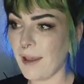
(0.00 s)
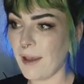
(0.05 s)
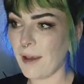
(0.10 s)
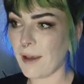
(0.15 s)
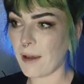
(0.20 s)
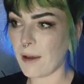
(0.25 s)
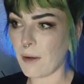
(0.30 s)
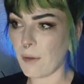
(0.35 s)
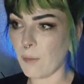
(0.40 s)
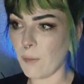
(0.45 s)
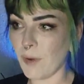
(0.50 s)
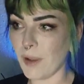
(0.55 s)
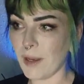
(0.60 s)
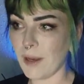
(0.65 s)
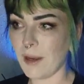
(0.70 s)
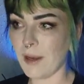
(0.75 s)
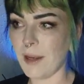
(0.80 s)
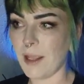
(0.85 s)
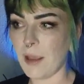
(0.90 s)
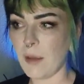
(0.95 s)
when
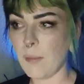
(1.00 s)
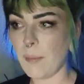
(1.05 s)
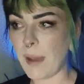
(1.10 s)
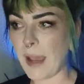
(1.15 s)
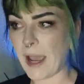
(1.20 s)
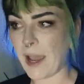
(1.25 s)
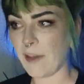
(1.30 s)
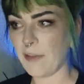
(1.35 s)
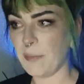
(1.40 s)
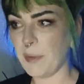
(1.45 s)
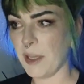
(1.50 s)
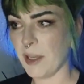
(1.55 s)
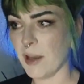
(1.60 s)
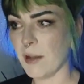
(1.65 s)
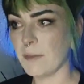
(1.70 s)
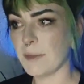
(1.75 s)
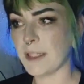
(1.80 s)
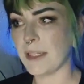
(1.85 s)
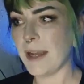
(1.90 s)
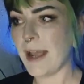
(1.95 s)
an empath
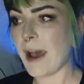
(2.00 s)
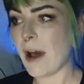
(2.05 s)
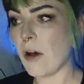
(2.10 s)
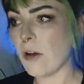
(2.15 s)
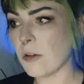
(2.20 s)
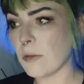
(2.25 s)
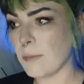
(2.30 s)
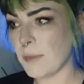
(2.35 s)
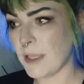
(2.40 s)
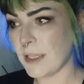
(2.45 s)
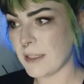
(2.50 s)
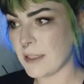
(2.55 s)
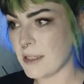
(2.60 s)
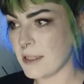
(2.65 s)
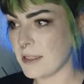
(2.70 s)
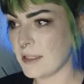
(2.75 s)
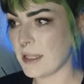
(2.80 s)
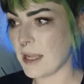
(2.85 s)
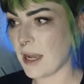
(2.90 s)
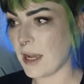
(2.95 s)
becomes an alchemist
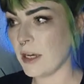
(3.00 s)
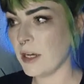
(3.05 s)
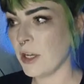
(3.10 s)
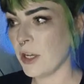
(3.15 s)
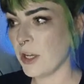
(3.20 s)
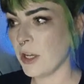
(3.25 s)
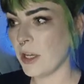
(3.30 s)
is that